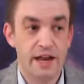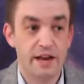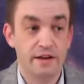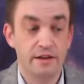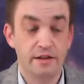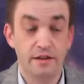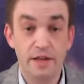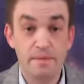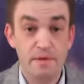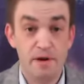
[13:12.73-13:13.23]

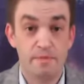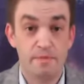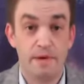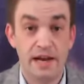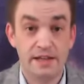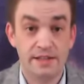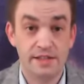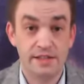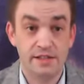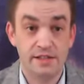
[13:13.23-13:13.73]
And leap year
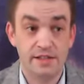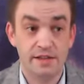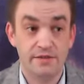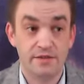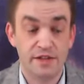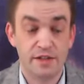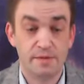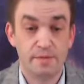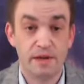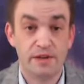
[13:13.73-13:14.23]
Pisces
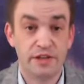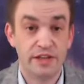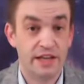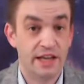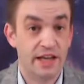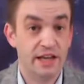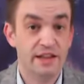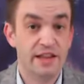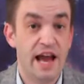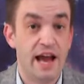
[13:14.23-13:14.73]
even especially
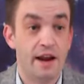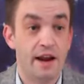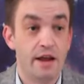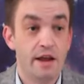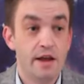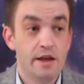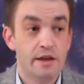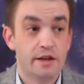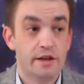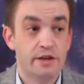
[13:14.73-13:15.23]
get that,
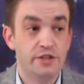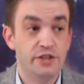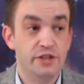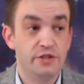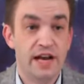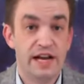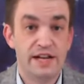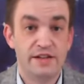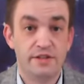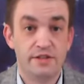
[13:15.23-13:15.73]
because
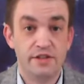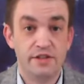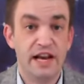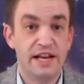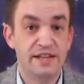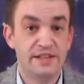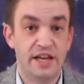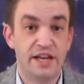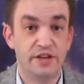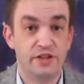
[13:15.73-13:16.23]
you guys
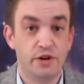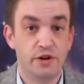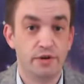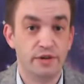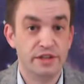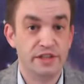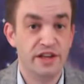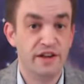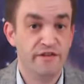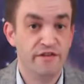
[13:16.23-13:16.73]
age
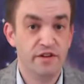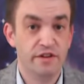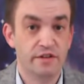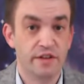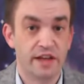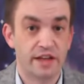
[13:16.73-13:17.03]
totally different.